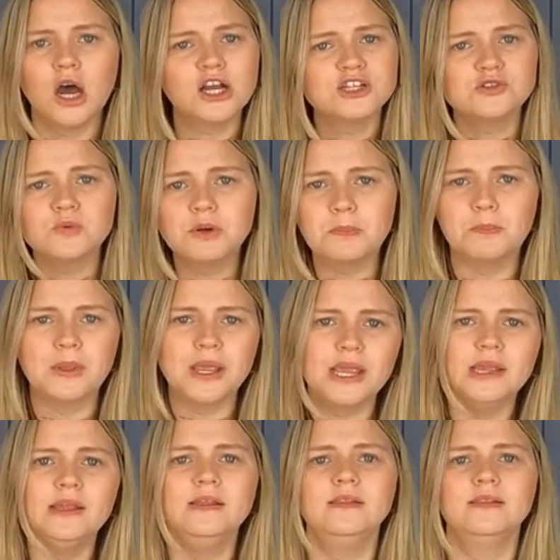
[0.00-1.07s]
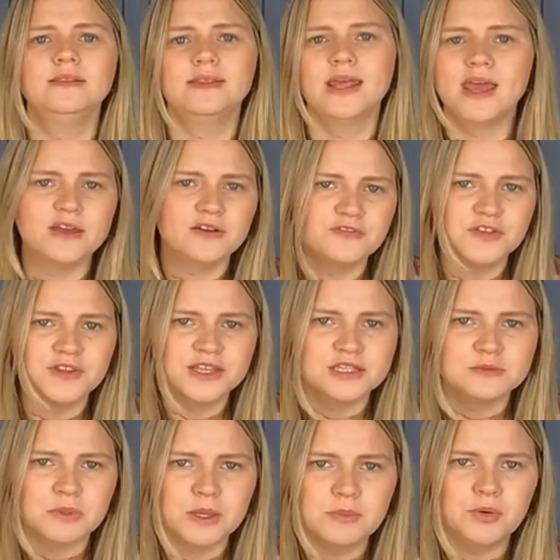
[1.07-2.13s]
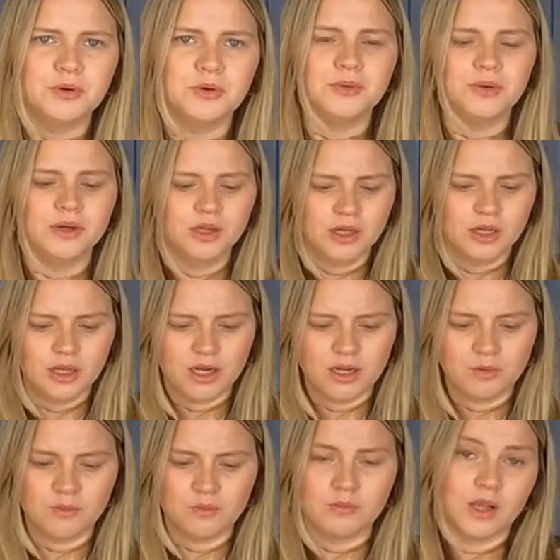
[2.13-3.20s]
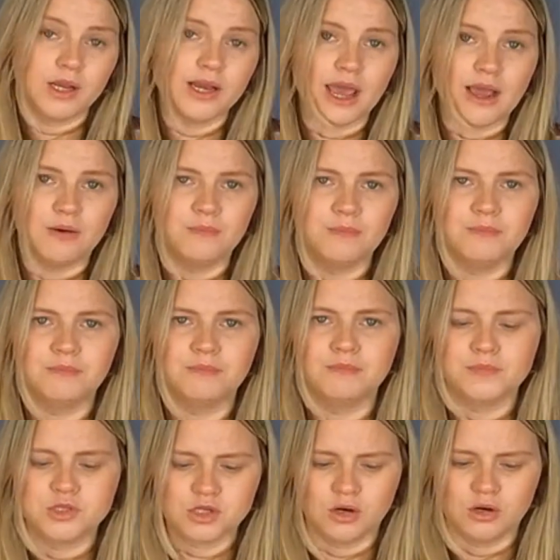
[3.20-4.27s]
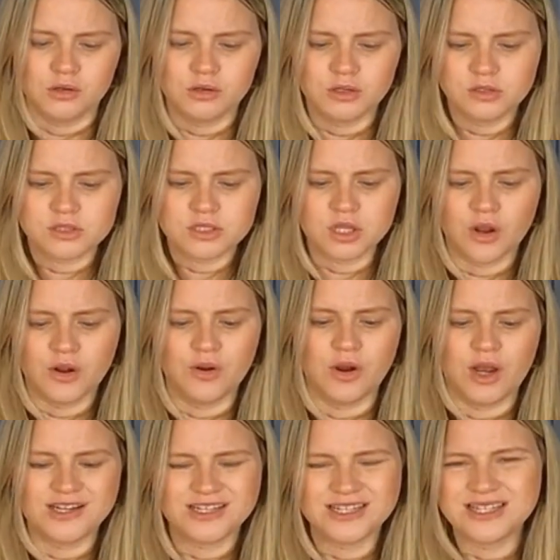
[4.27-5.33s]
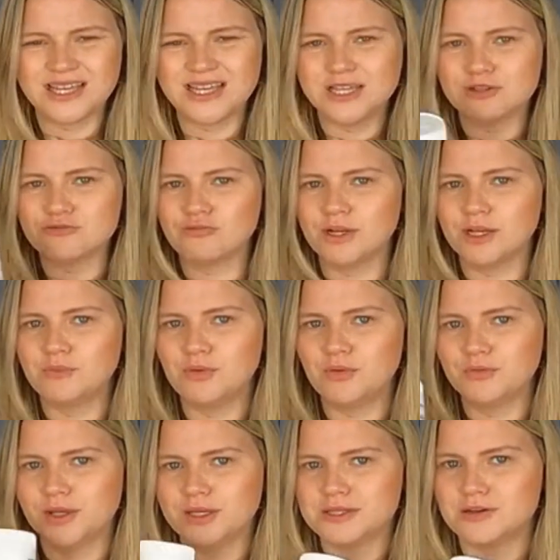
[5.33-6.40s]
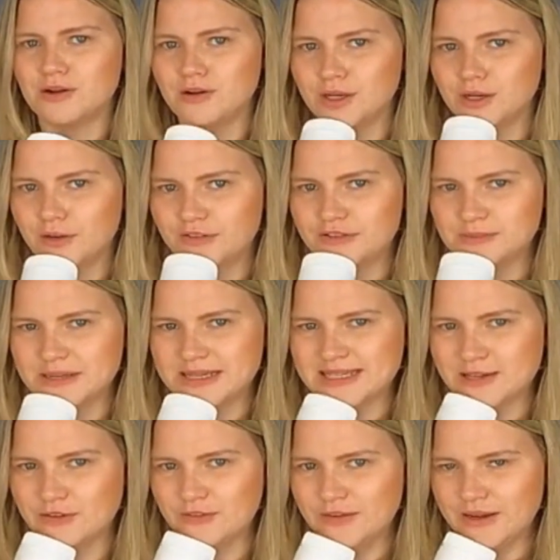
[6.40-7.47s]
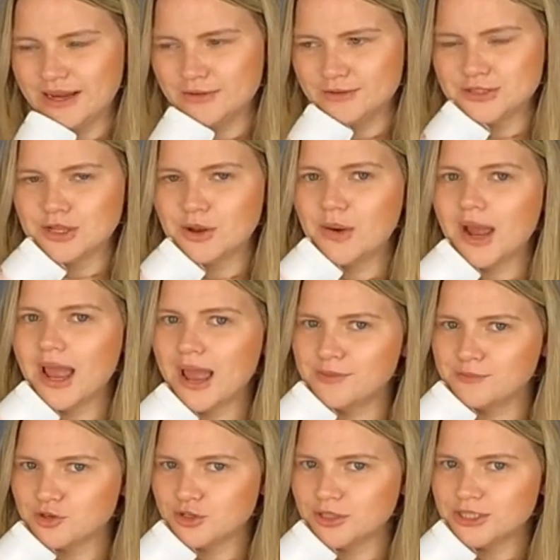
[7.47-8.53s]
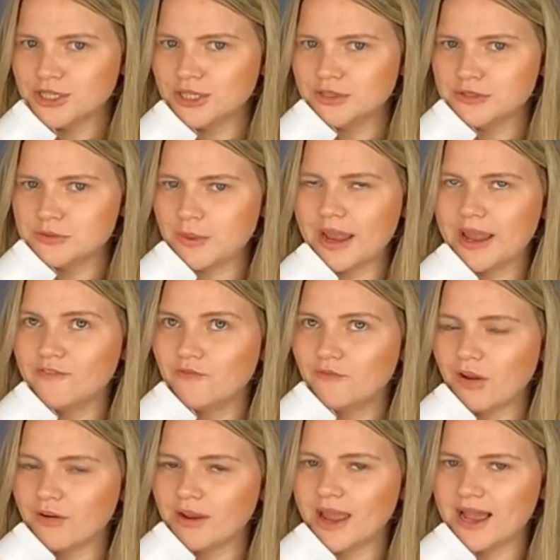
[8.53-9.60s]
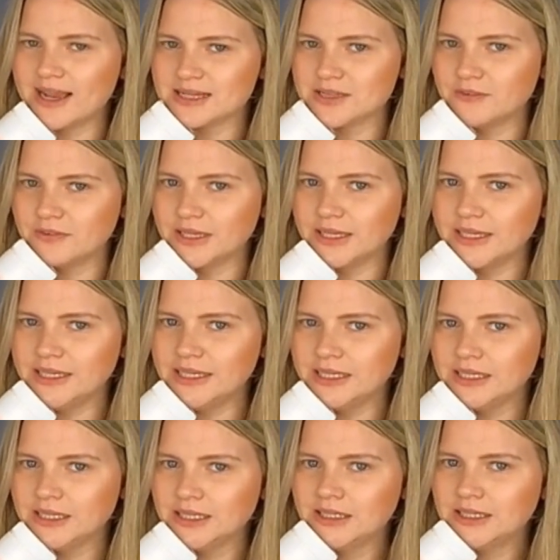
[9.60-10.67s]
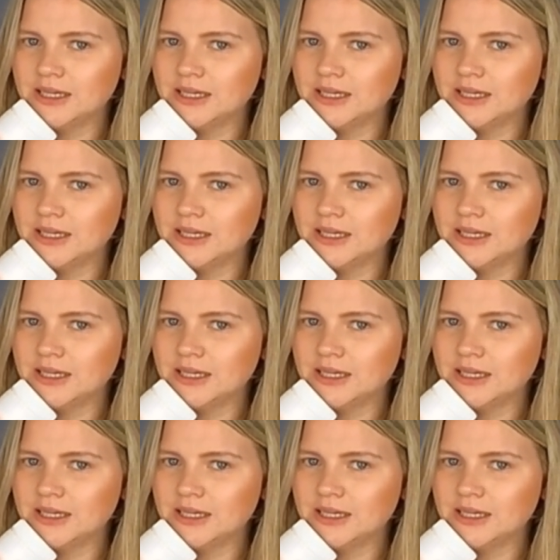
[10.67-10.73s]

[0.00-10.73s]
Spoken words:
I just want to be there for these people and our dog. So I just think it's really important I start looking after myself now. So I am trying to lose weight very actively.